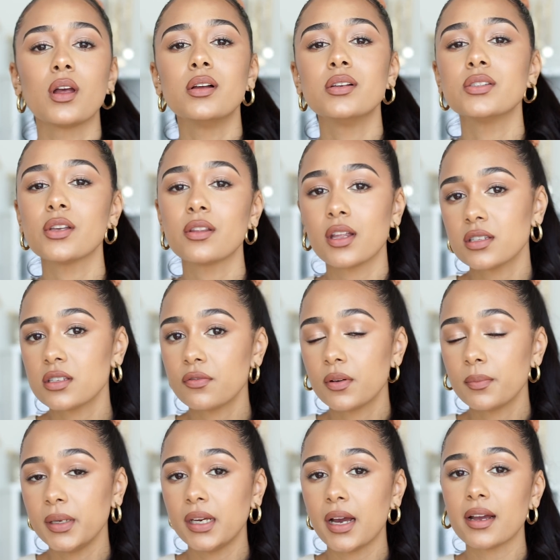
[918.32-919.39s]
So that's it from
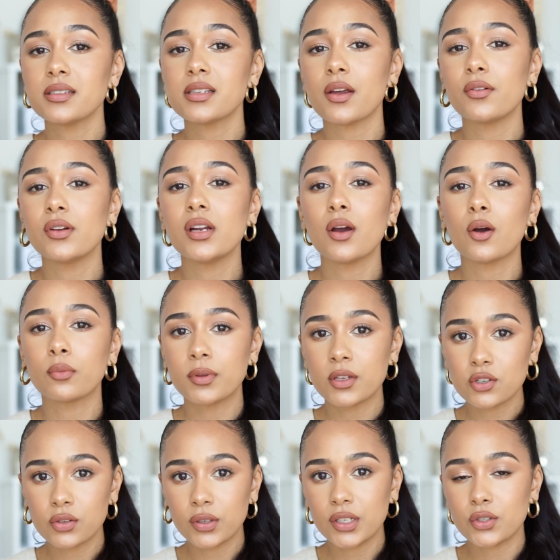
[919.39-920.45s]
me, guys. I really hope
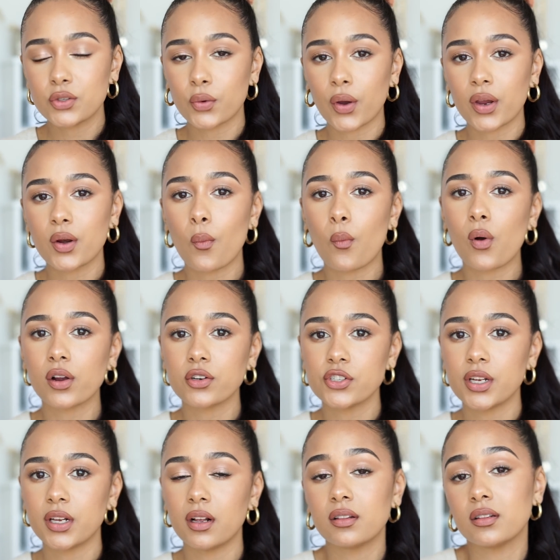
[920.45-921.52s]
that you enjoyed
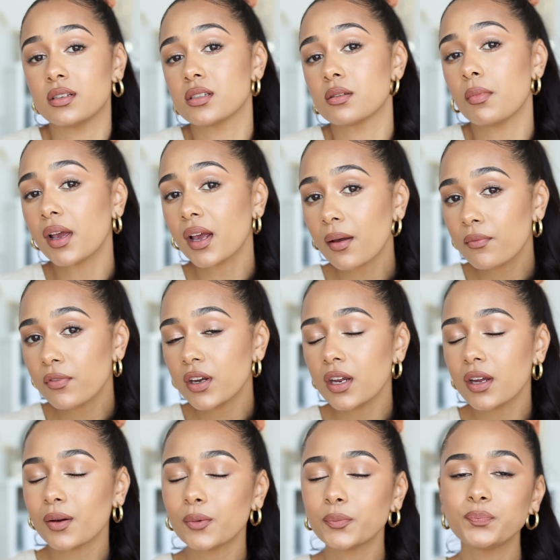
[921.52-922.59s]
watching this makeup
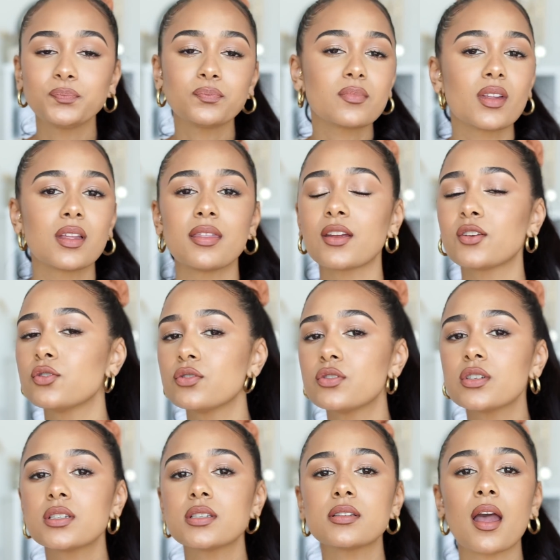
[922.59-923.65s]
video, that you
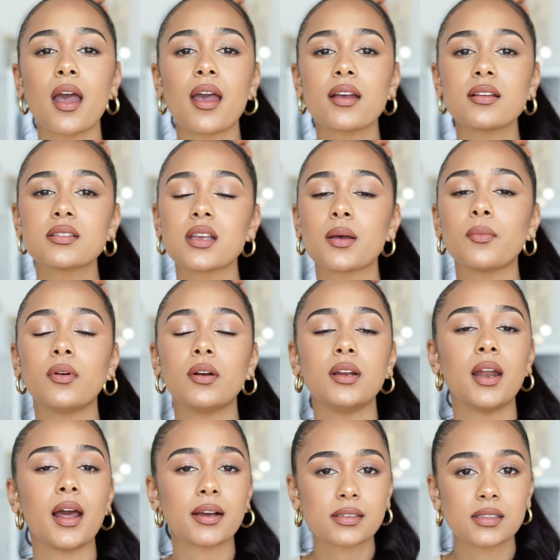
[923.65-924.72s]
just had some
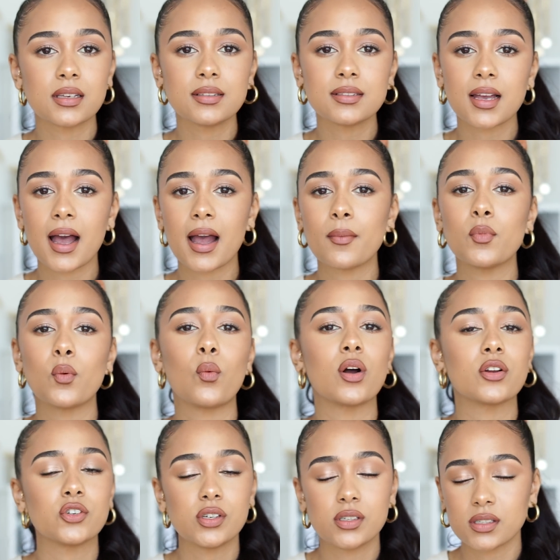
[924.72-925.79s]
relaxing time
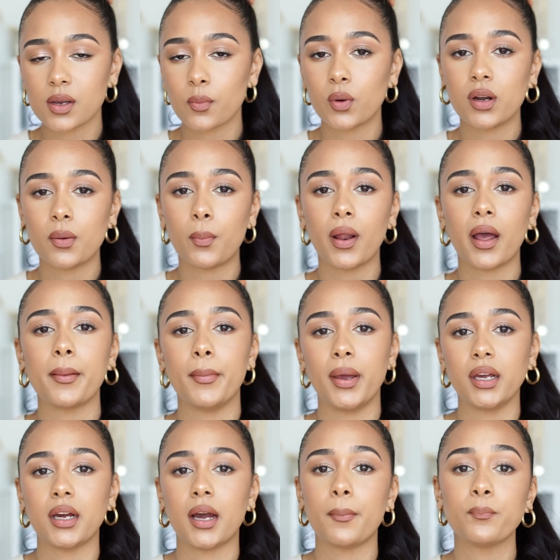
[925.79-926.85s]
watching someone apply
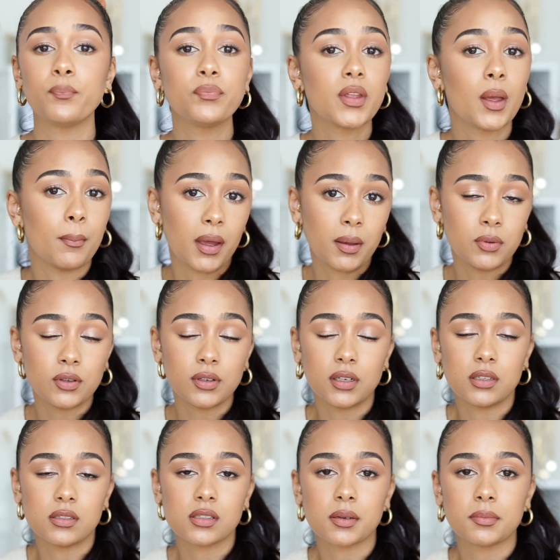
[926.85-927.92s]
makeup. Maybe you
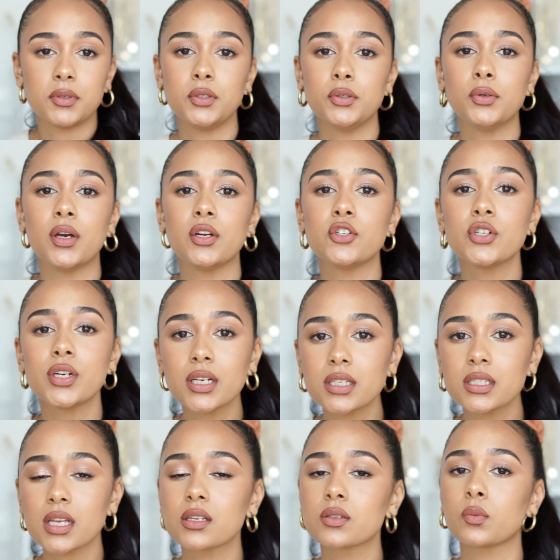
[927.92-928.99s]
learned some new
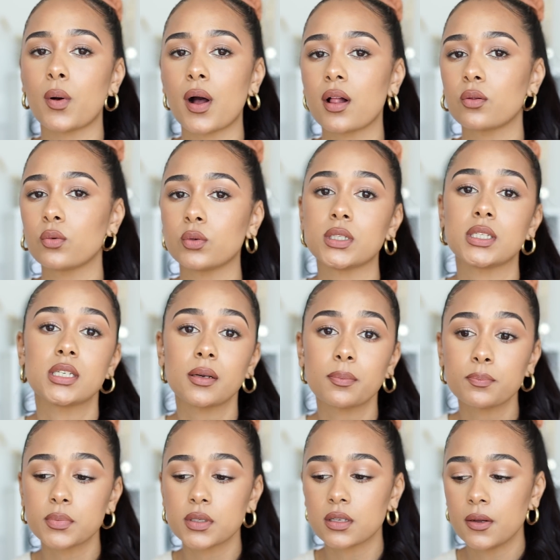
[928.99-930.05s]
tricks as well, or
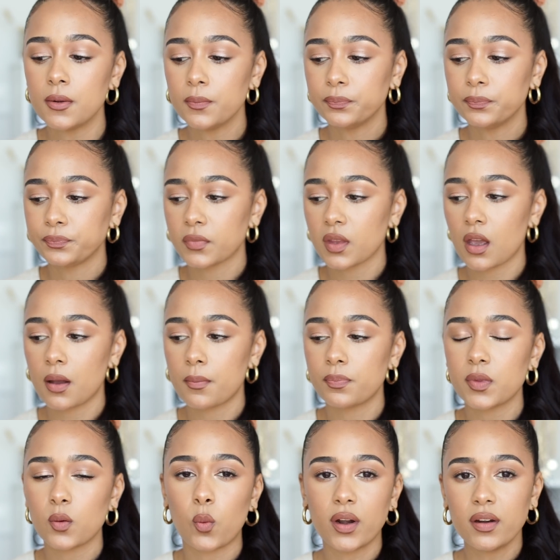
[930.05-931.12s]
tips.
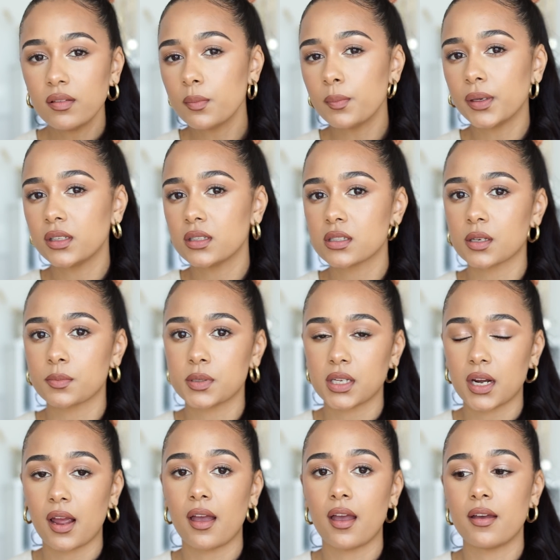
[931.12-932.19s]
One of the biggest tips that
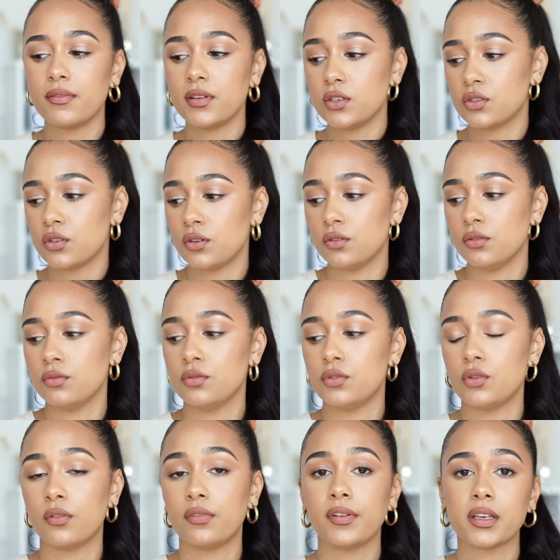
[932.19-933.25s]
I have is to use
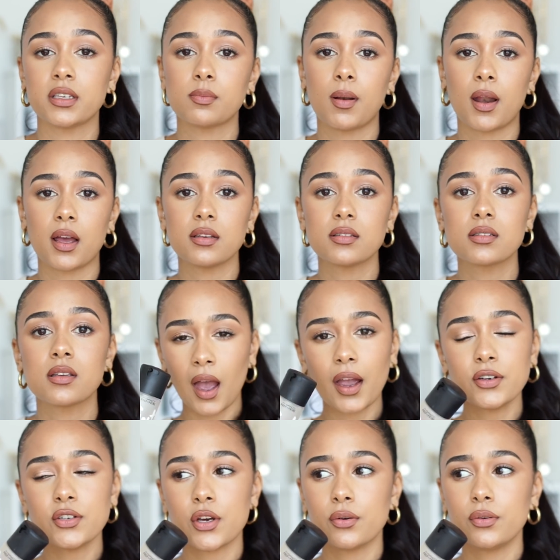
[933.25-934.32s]
your Fix Plus.
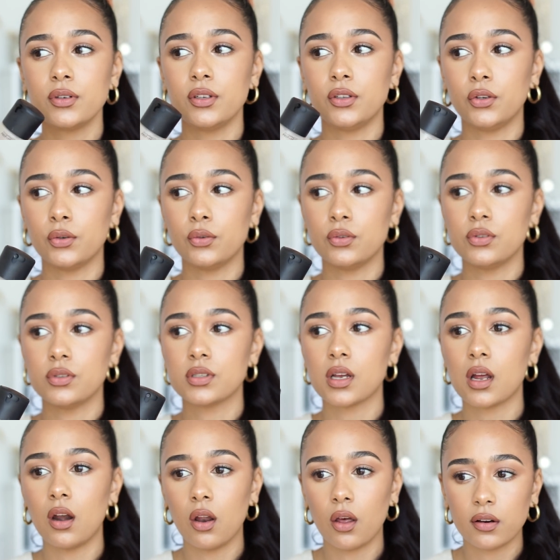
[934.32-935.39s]
I don't use
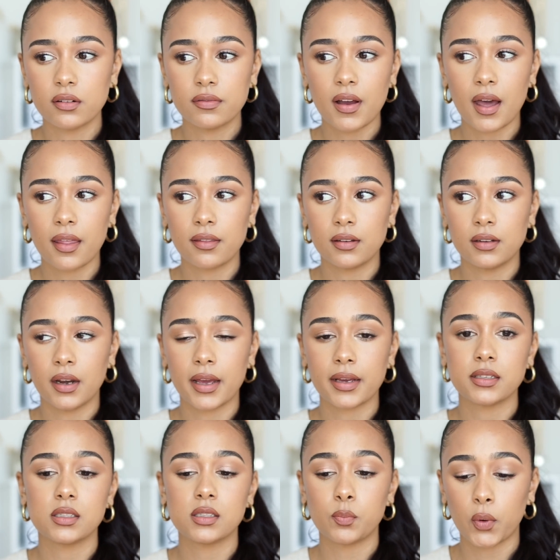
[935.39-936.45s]
a lot of other like
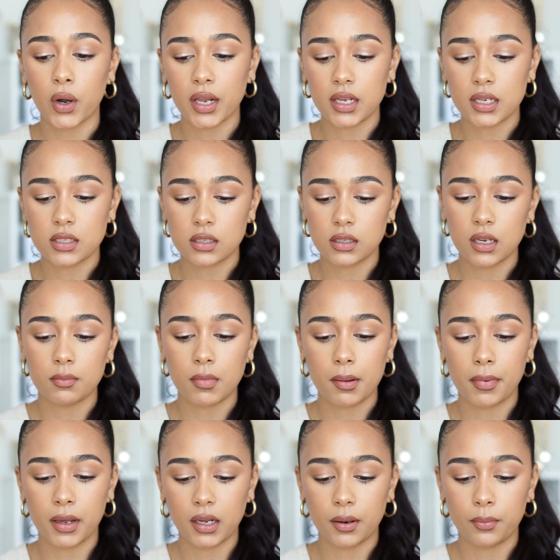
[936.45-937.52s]
sprays in my
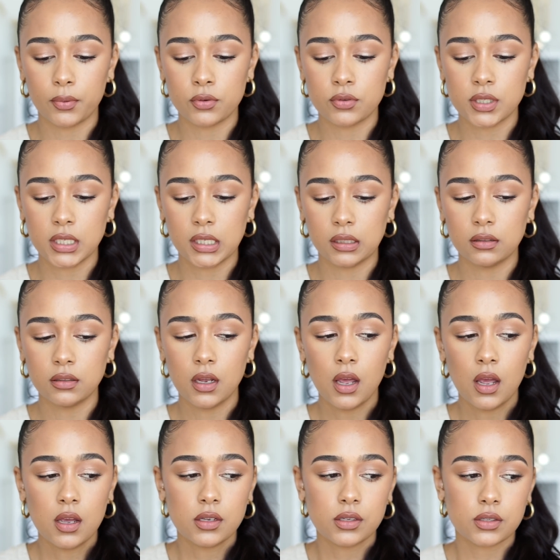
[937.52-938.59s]
makeup routine,
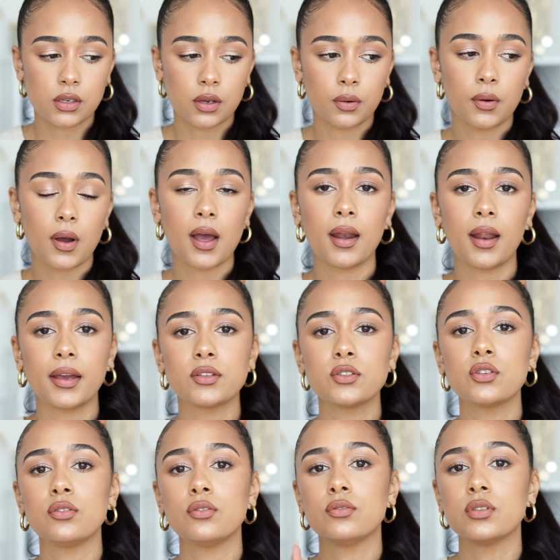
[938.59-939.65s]
so I like
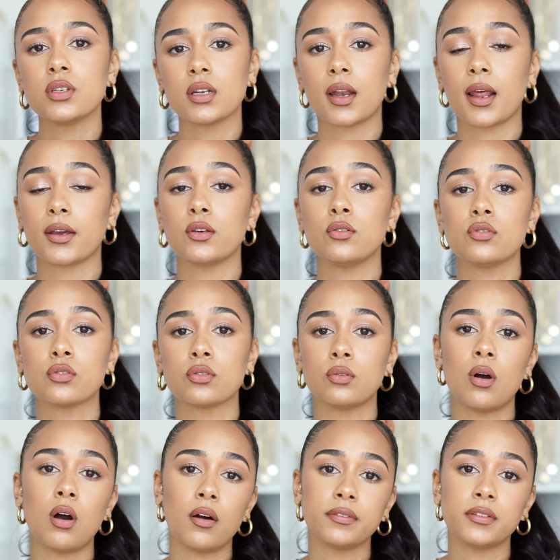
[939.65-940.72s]
to use it like you
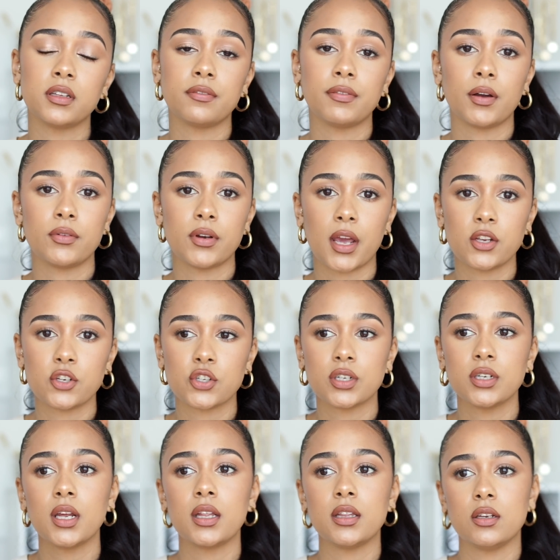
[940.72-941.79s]
saw after the
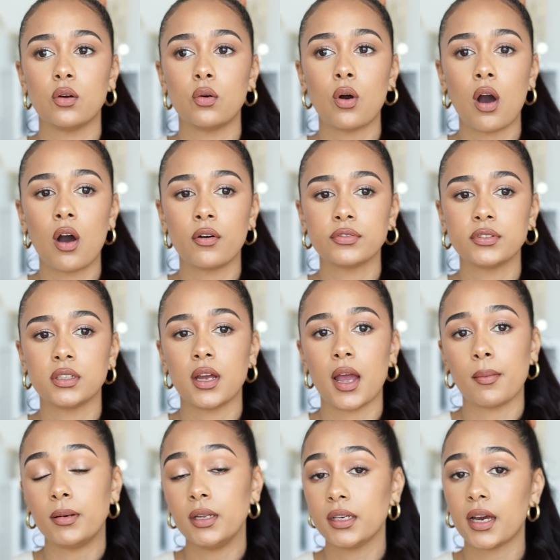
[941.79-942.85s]
foundation, and then after
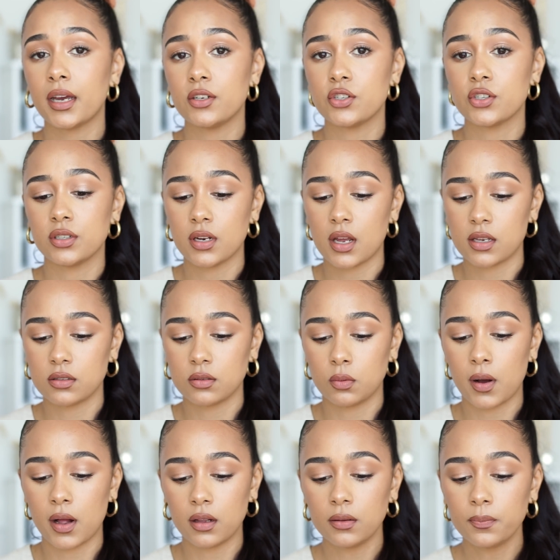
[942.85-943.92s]
application as
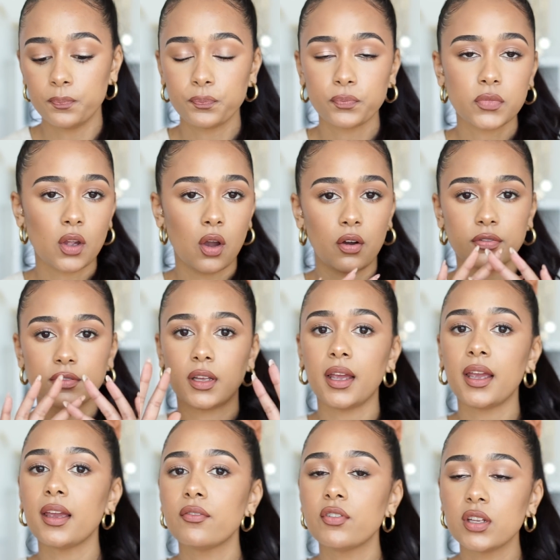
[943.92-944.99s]
well. After
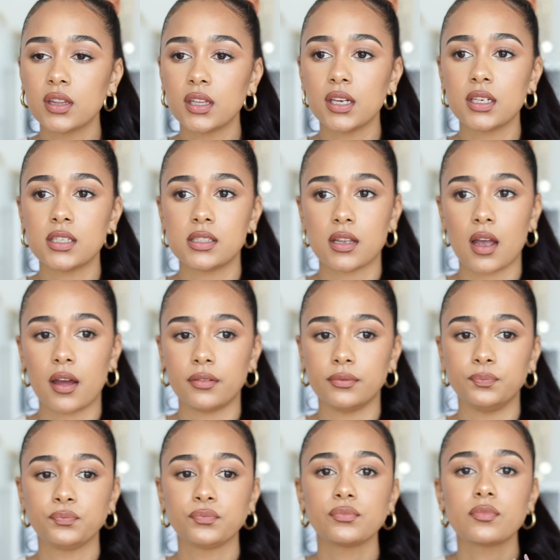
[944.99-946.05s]
everything is done,